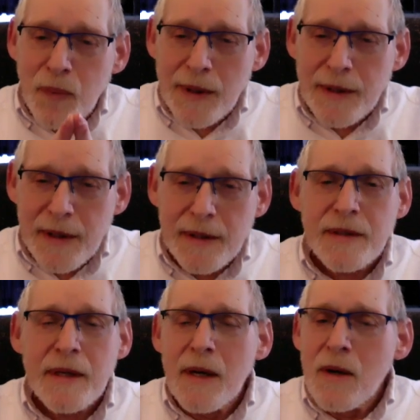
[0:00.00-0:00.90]
point
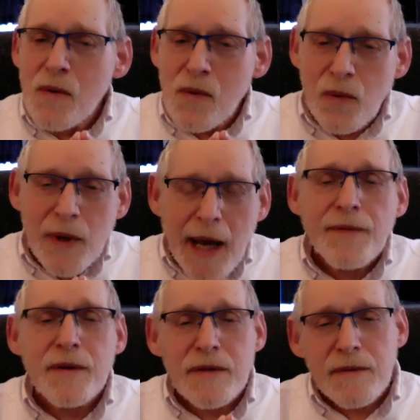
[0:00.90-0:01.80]
is, we
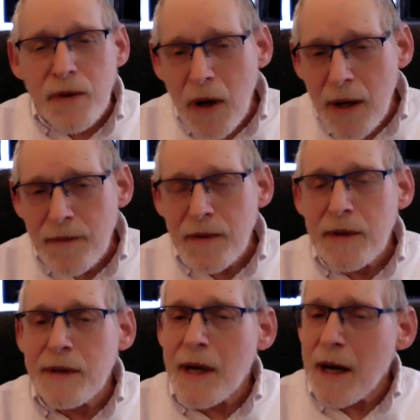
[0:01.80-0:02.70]
have to survive.
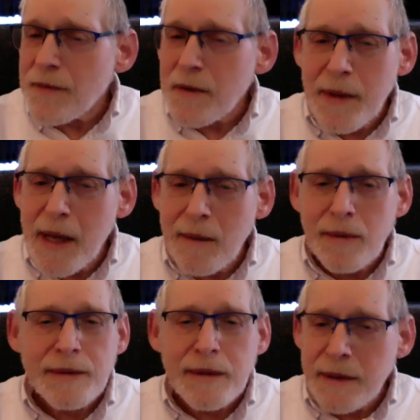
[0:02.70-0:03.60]
You have to be
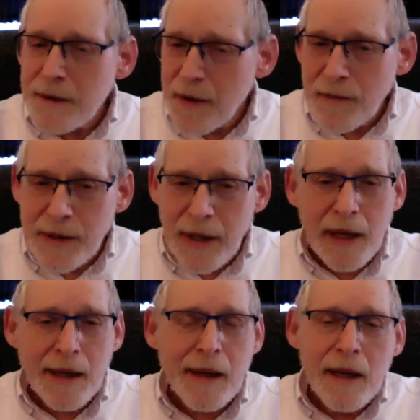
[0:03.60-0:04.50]
able to live every
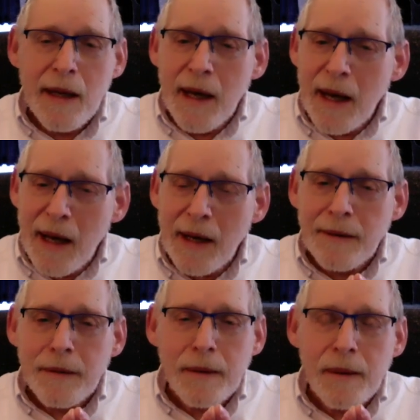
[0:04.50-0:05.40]
day,
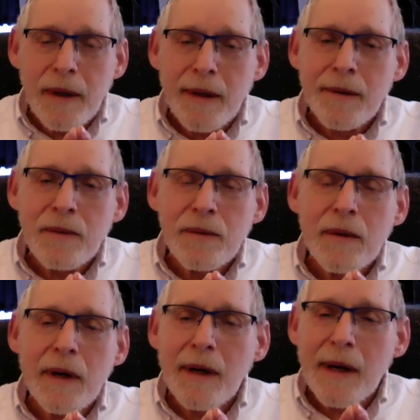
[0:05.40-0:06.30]
and
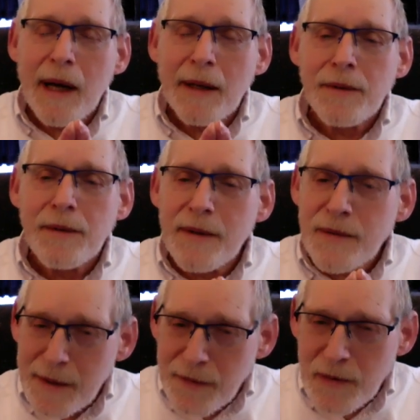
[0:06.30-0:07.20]

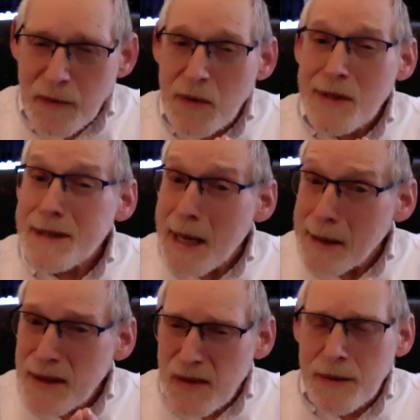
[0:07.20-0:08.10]
there's a difference between
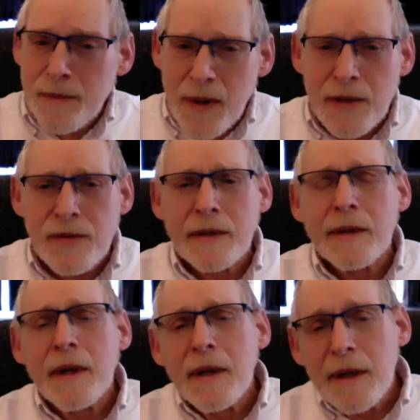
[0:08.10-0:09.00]
sadness and
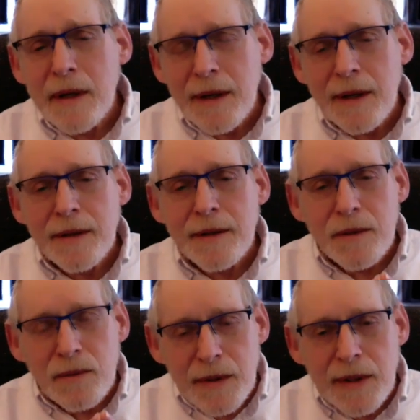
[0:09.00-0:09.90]
depression.
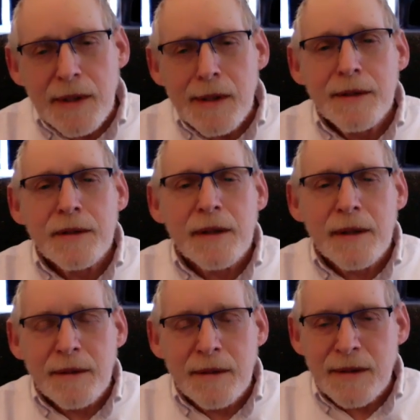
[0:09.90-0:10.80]
You really need to
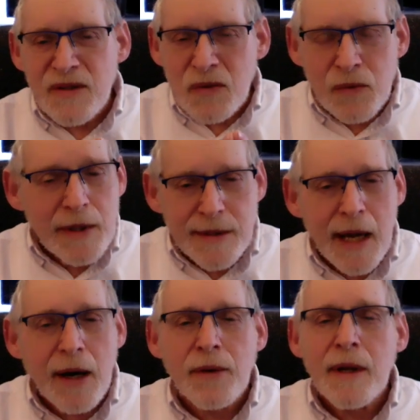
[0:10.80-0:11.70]
squeeze
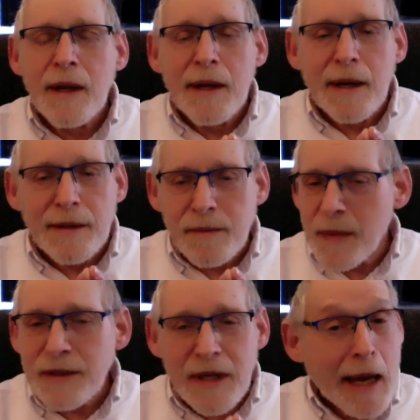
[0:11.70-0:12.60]
out as
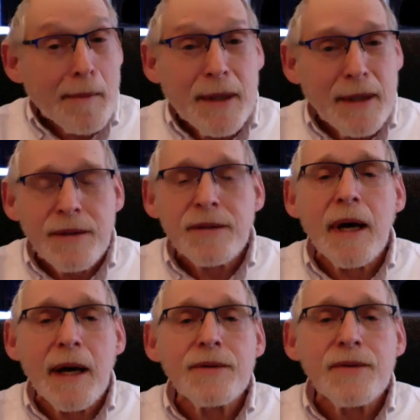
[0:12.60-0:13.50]
much happiness
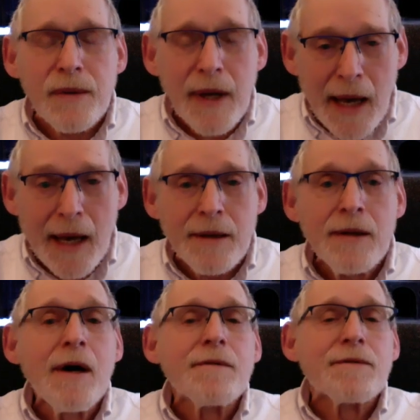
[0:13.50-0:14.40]
as you
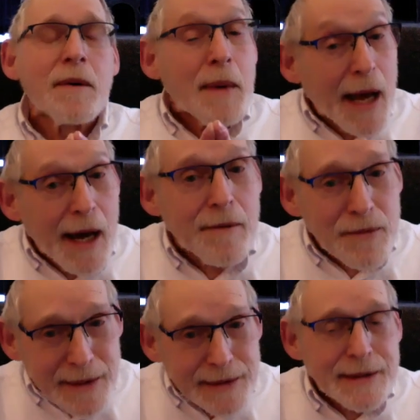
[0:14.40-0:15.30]
can from
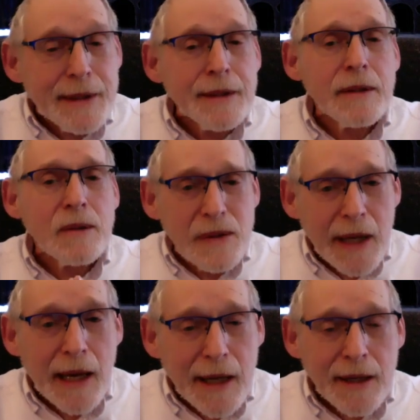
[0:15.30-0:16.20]
every single
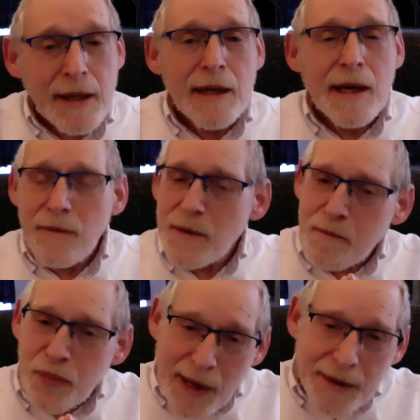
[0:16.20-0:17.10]
day. Every
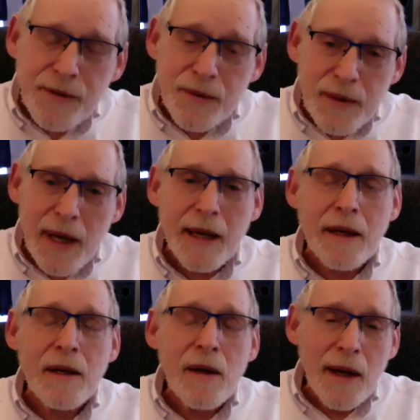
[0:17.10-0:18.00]
breath you
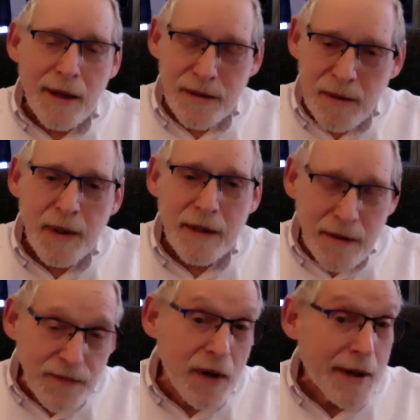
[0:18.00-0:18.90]
take has to be in
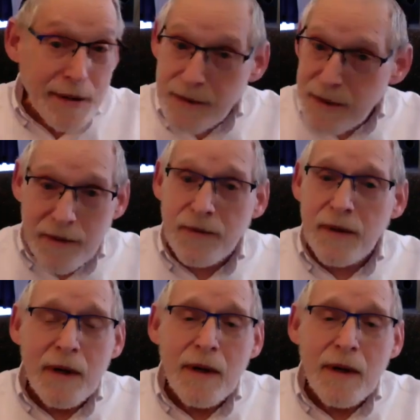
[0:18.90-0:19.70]
defiance of